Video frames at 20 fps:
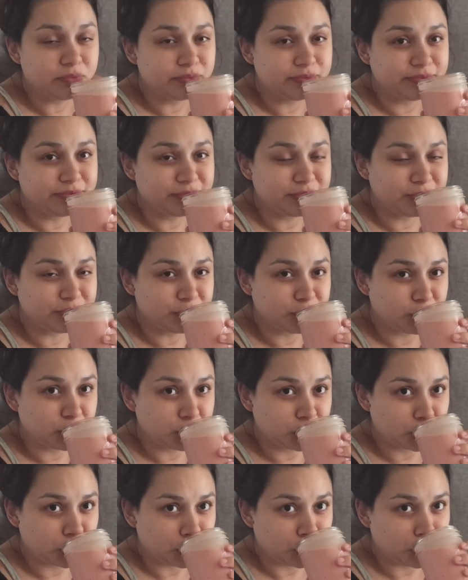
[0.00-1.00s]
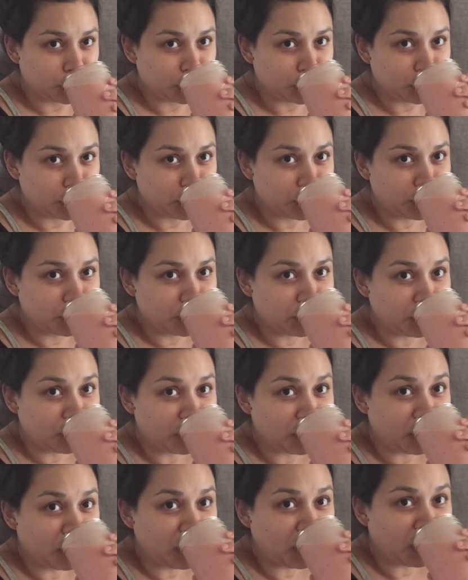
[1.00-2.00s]
He's been sleeping now for
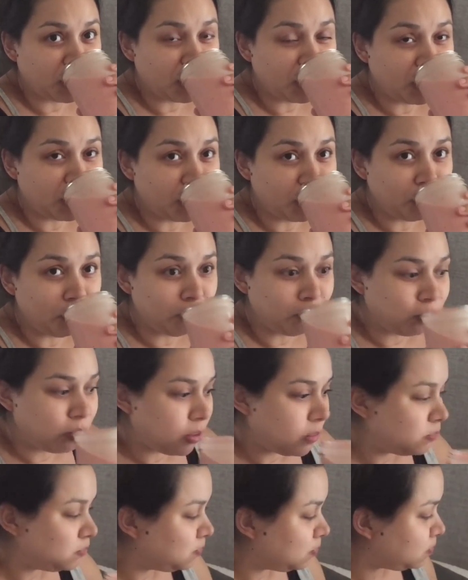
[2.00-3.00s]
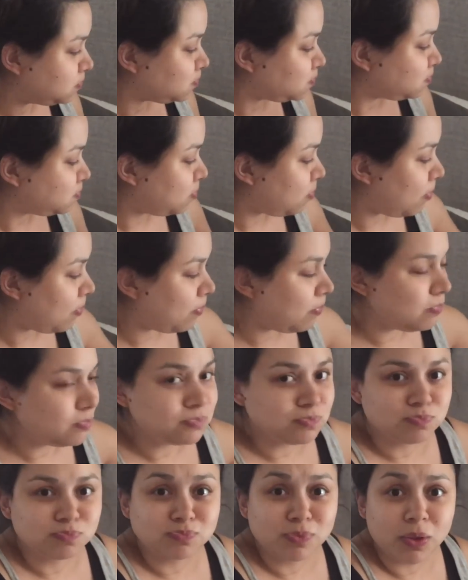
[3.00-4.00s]
like an hour and a half.
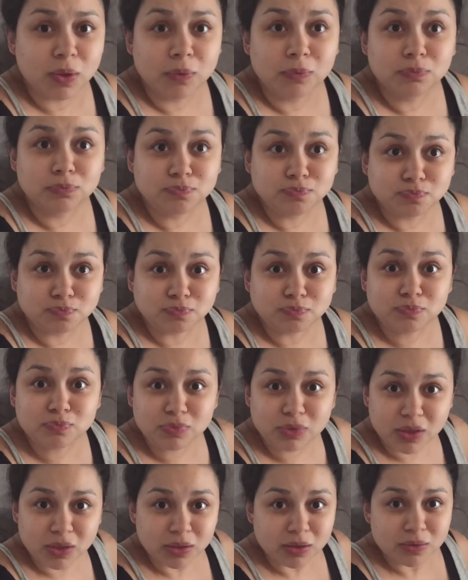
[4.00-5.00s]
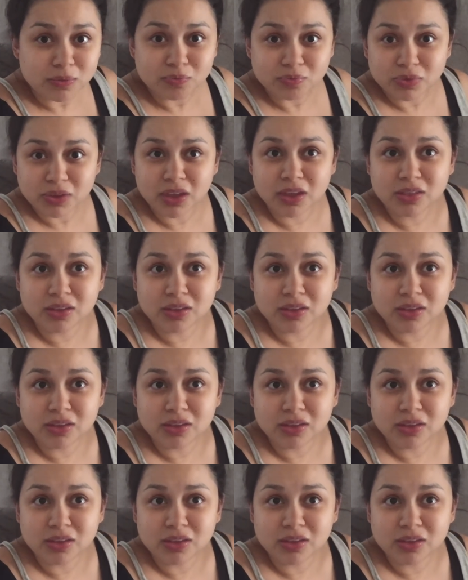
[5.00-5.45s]
That's like the longest he slept in like a day.